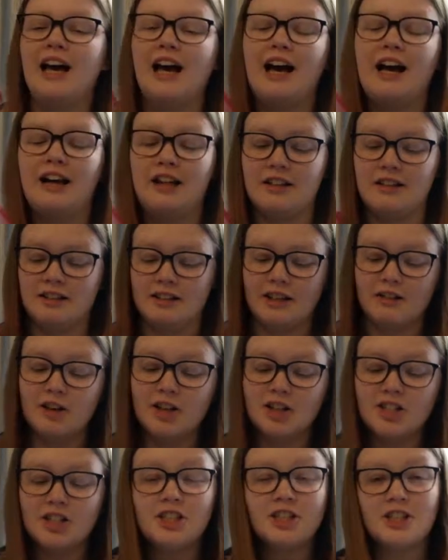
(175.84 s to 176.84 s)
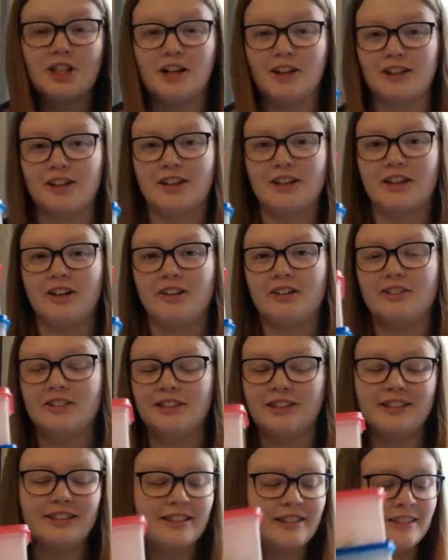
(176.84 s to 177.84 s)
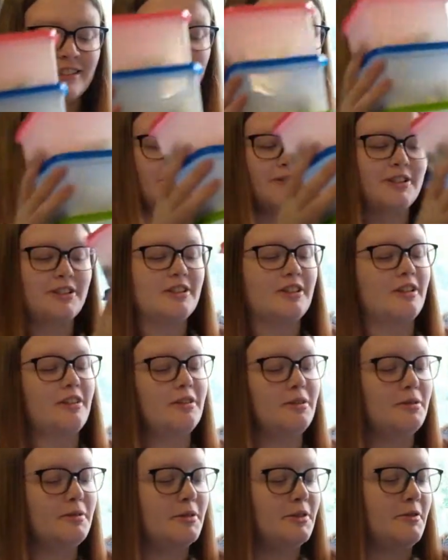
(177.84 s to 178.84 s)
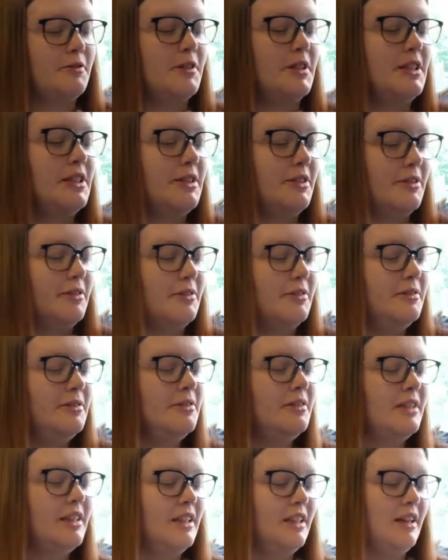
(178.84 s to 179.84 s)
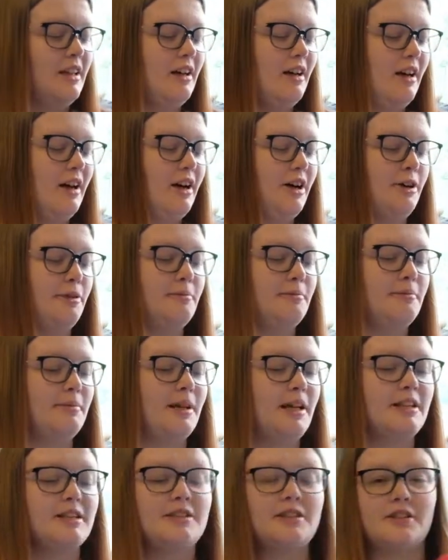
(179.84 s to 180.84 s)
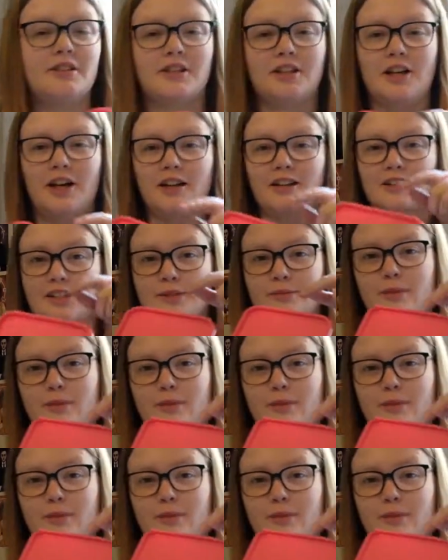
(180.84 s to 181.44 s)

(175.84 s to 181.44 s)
and they're actually colour coded, which I thought was really cool. And so the colours